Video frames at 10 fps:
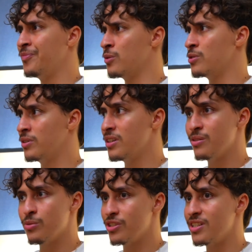Whereas with this, it
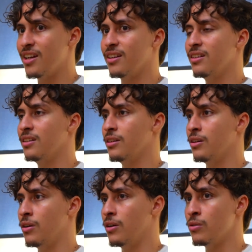was just like,
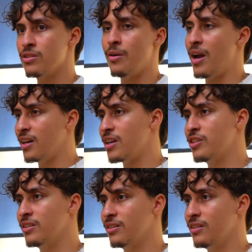oh snap, I can
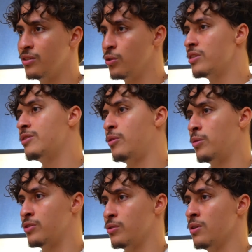actually do this if I wanted to.